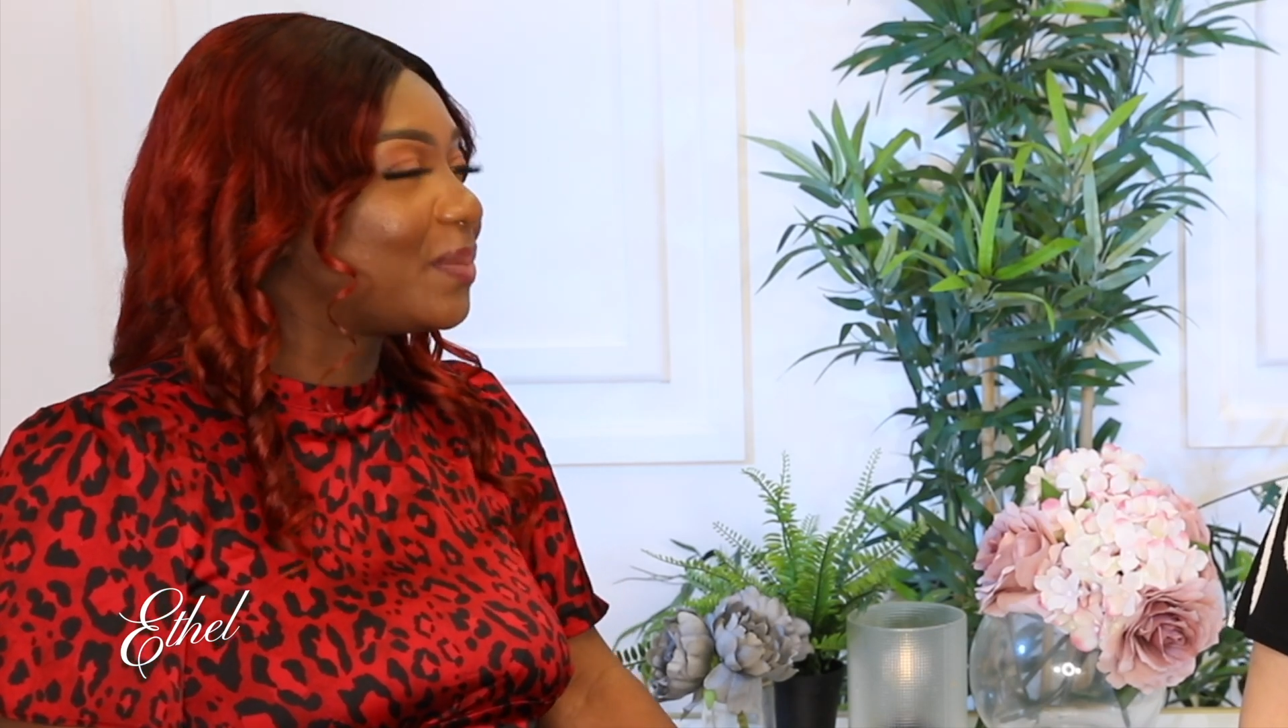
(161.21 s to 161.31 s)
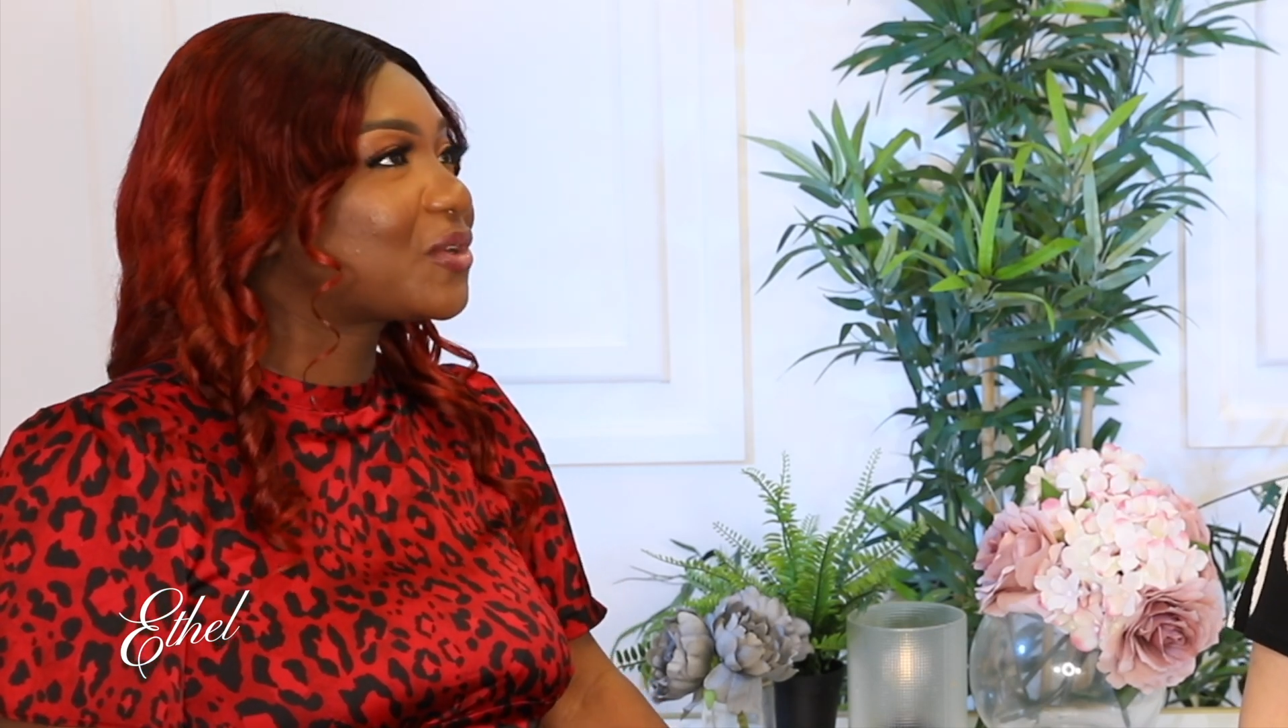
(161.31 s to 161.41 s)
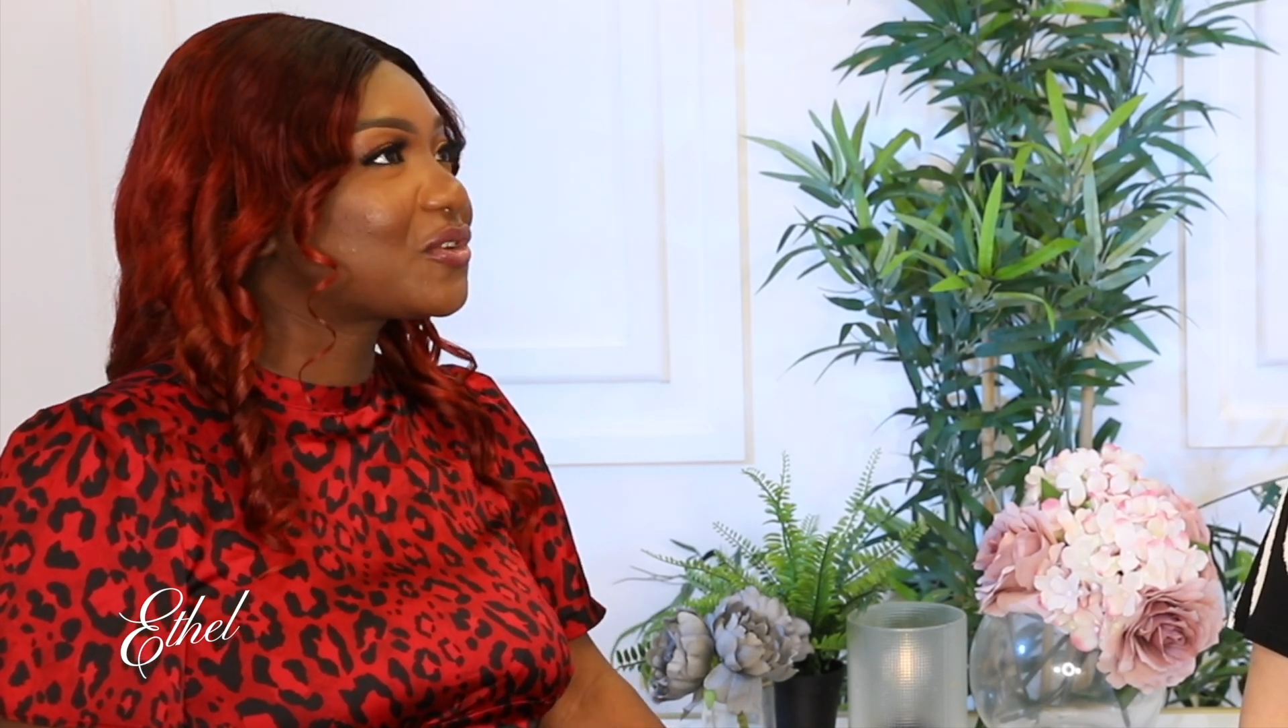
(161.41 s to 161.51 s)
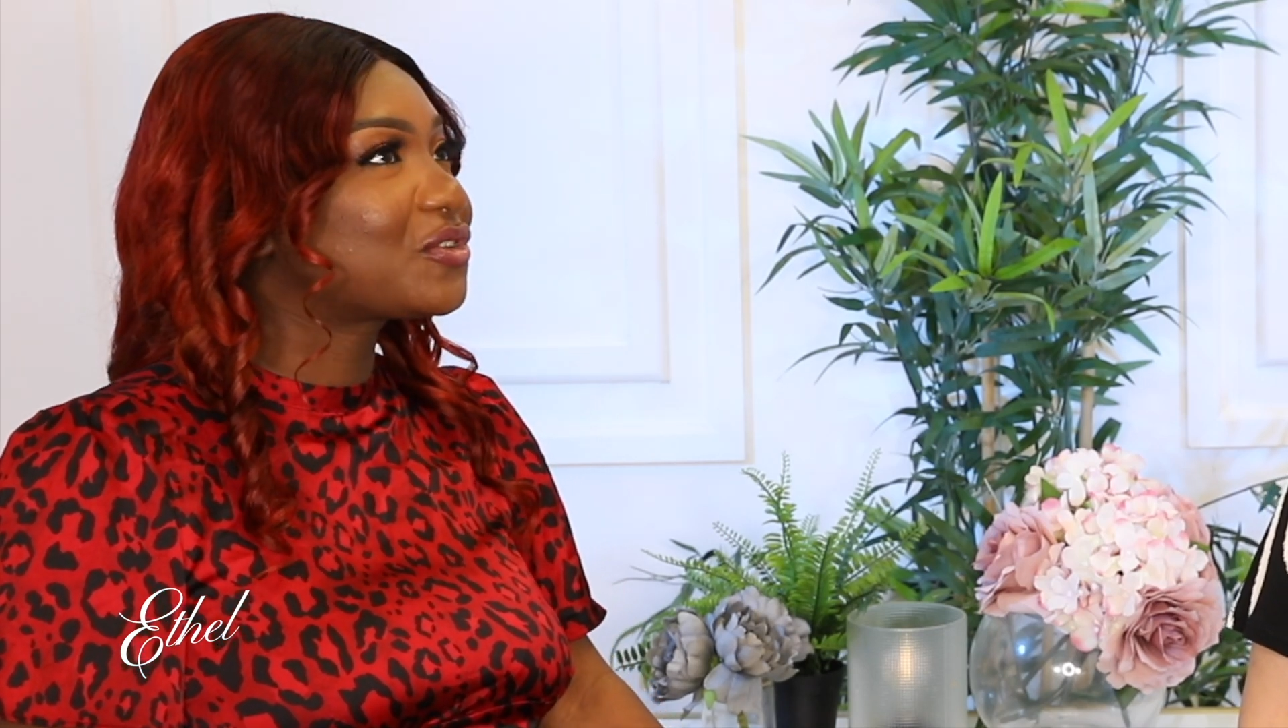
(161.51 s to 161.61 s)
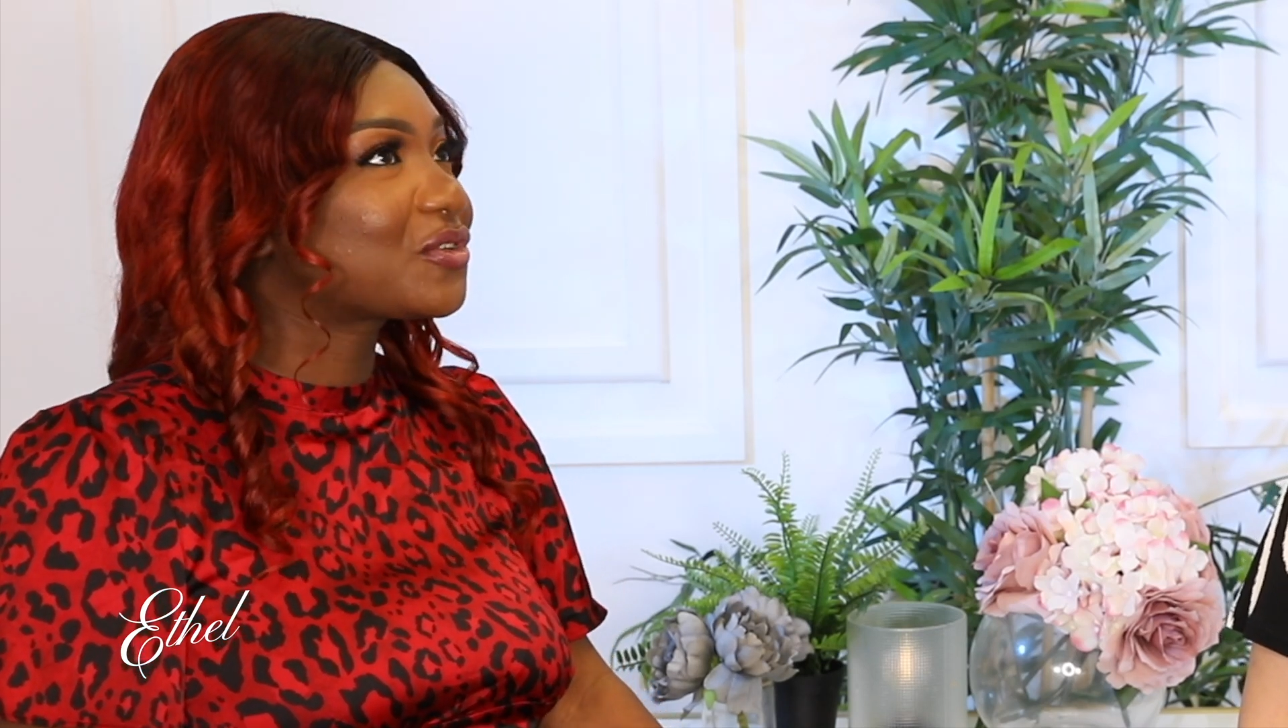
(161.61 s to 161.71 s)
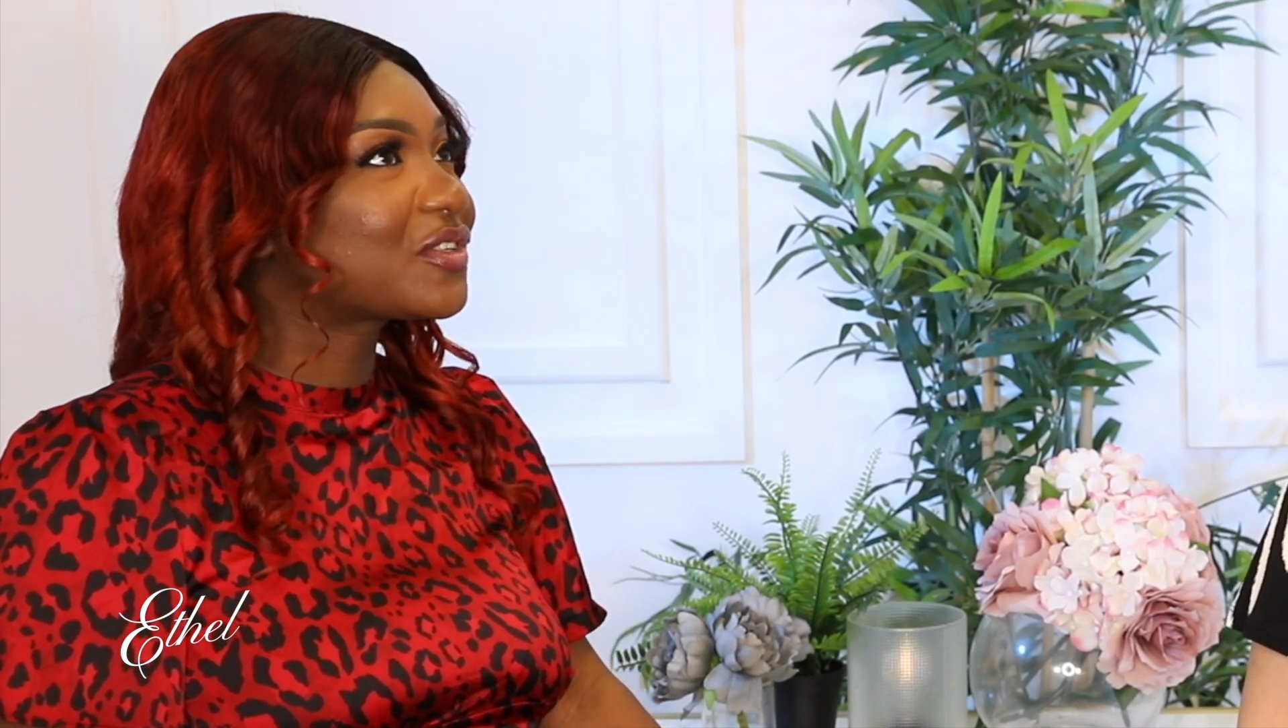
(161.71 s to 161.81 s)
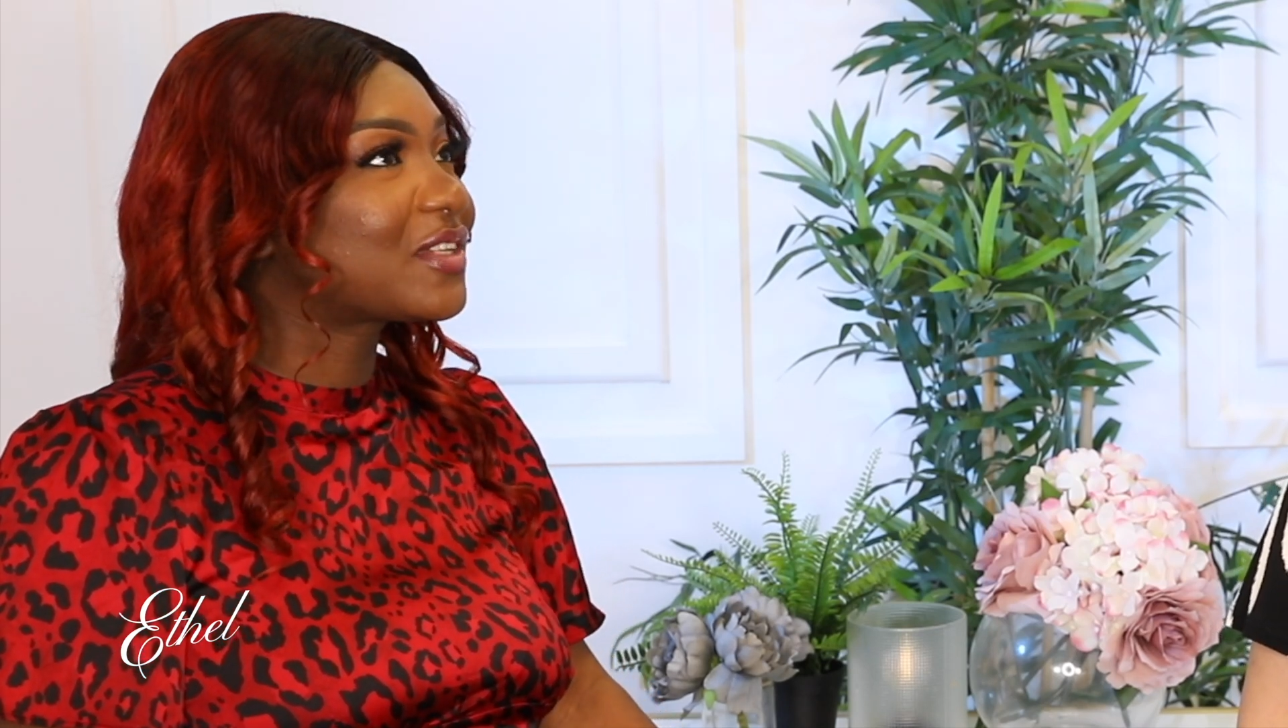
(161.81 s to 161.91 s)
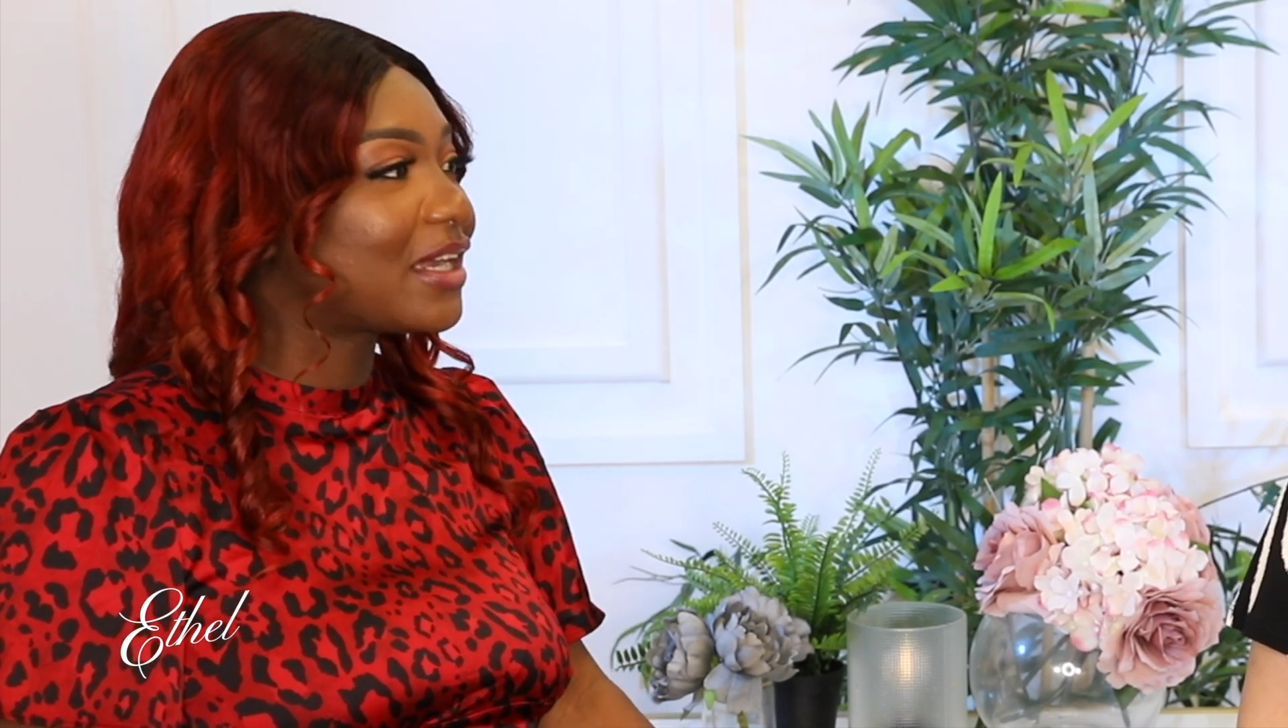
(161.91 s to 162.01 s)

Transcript: because yours is